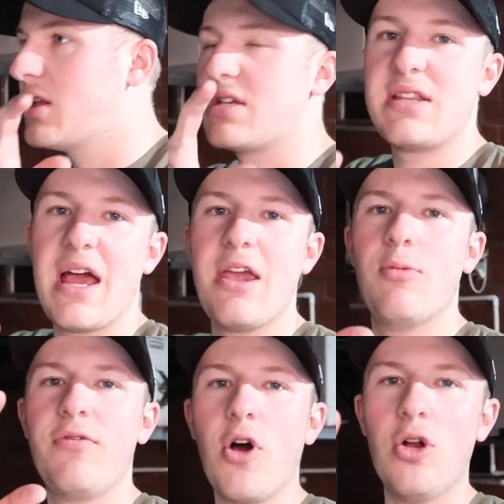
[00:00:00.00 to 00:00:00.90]
Today
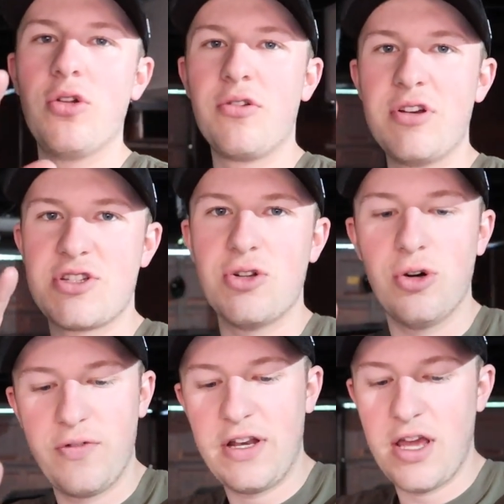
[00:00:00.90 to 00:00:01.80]
we've got another
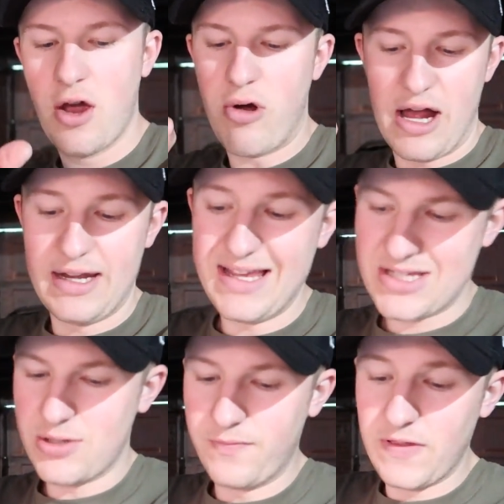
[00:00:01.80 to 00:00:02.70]
install video, and
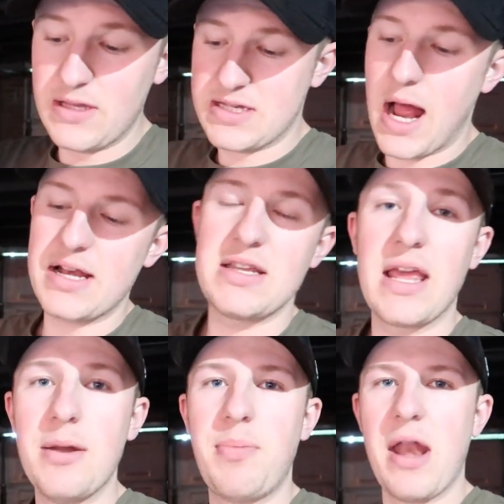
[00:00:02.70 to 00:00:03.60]
it's something that's actually
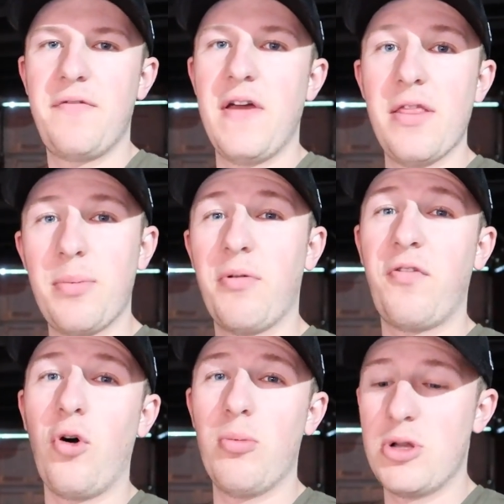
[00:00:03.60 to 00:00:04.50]
going to benefit the
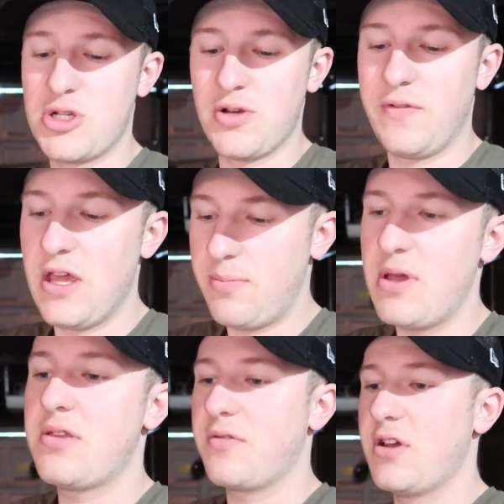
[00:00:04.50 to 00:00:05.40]
performance of the
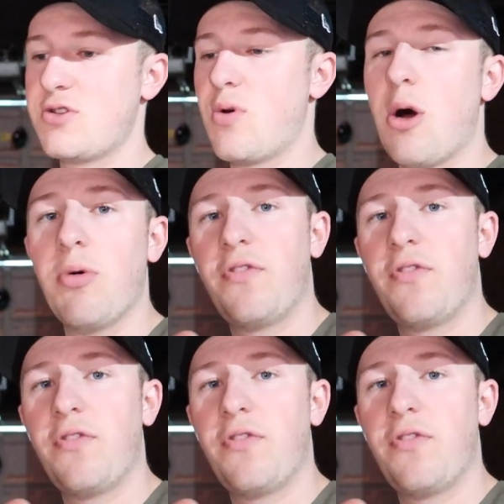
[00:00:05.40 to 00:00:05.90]
EP3 as well.